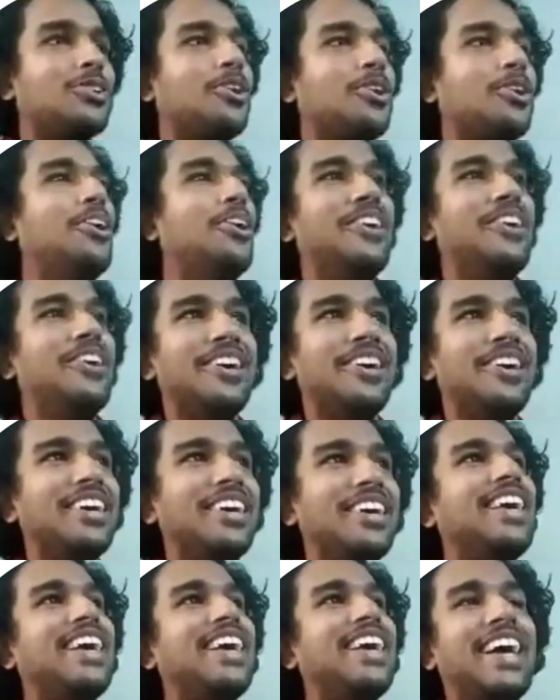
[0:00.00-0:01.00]
So
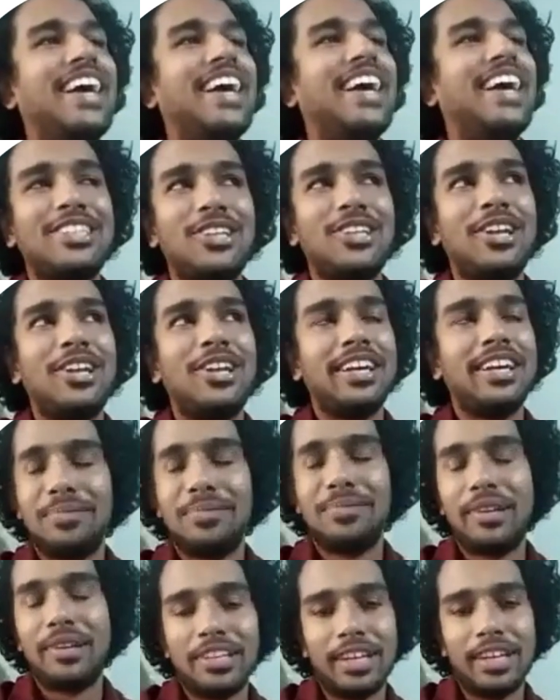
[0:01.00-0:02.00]
actually,
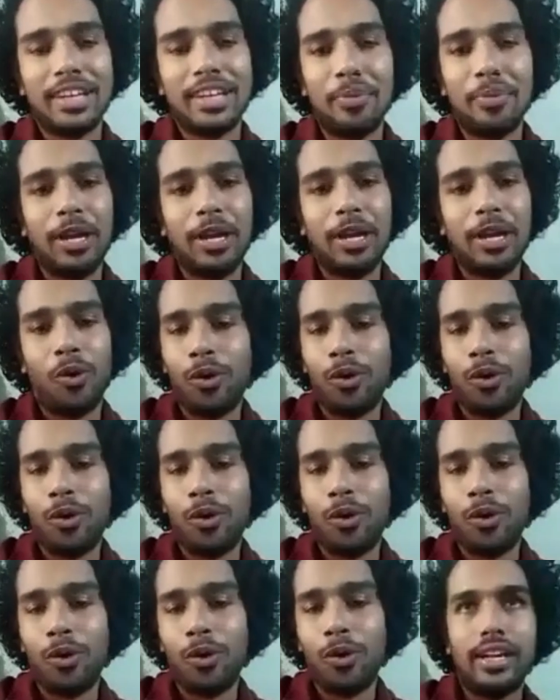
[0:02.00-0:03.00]
Big C helped me a lot
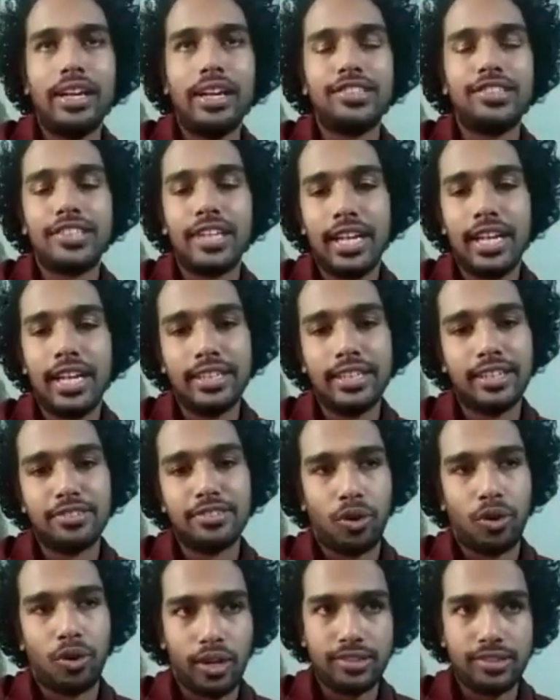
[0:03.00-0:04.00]
in studying these
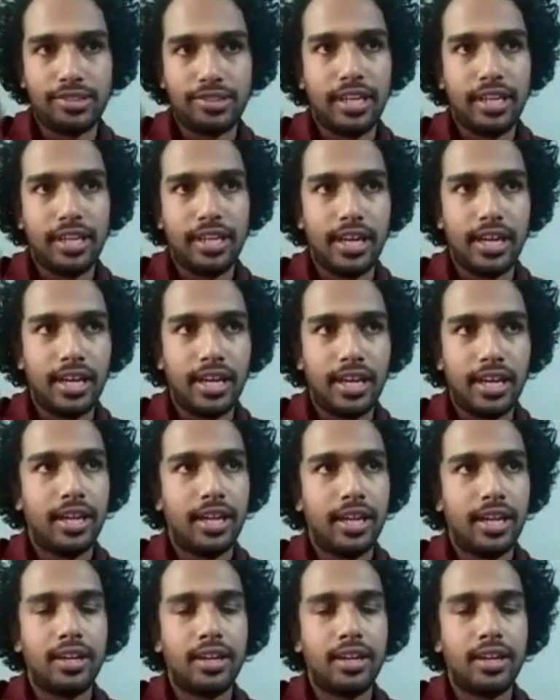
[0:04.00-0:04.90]
products and